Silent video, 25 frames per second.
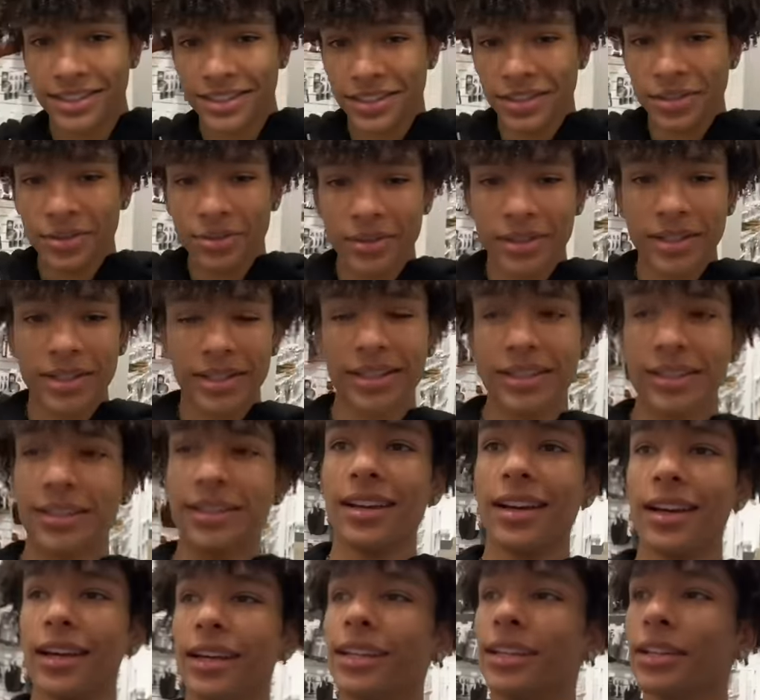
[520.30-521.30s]
no way they're
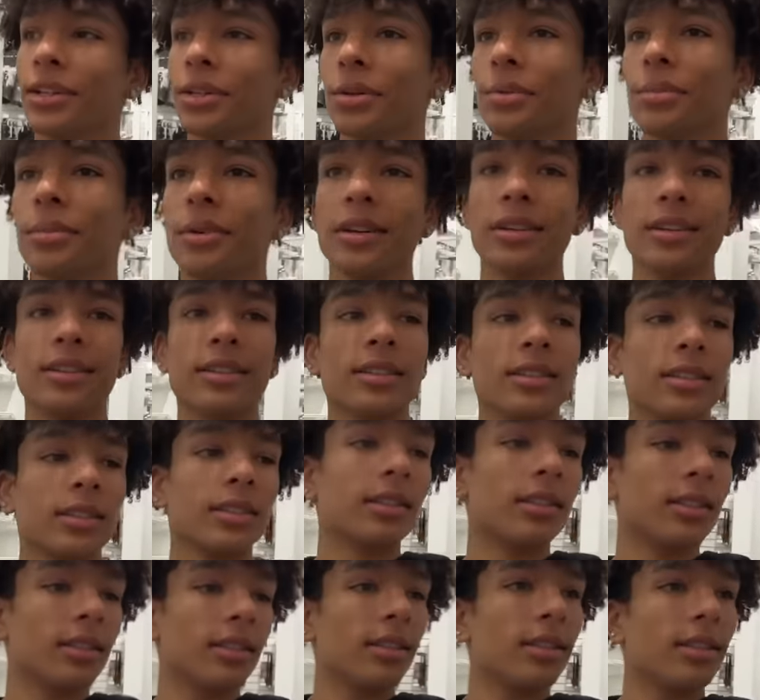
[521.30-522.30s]
not here, man.
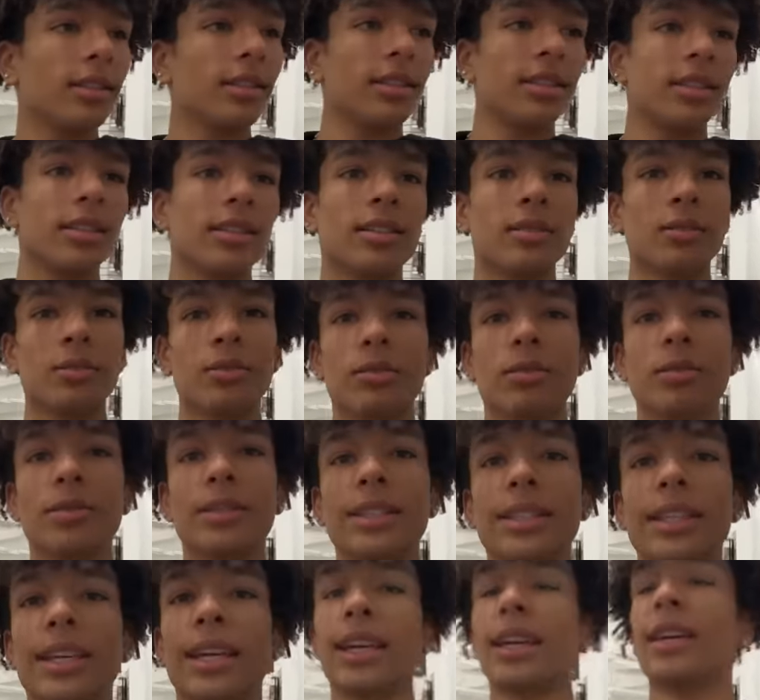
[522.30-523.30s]
No, they are.
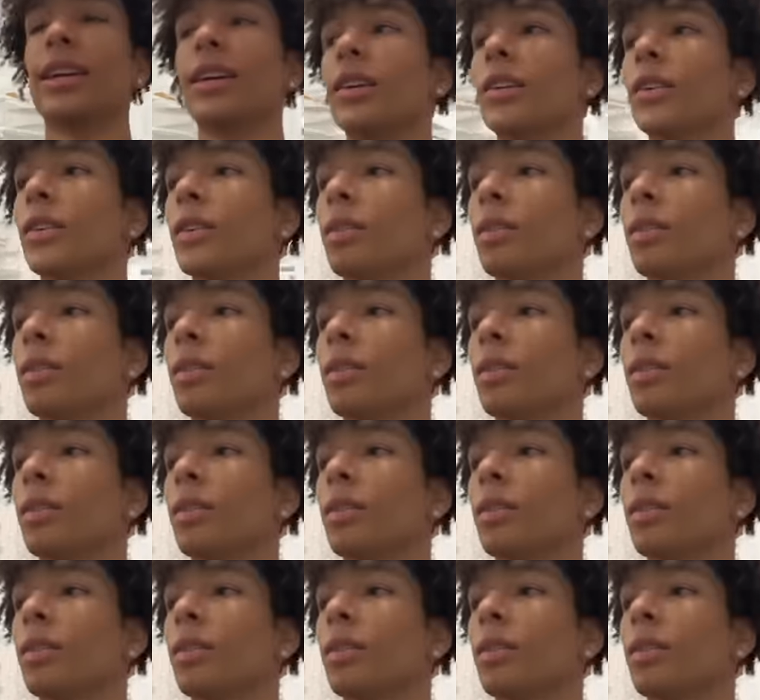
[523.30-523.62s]
We can't go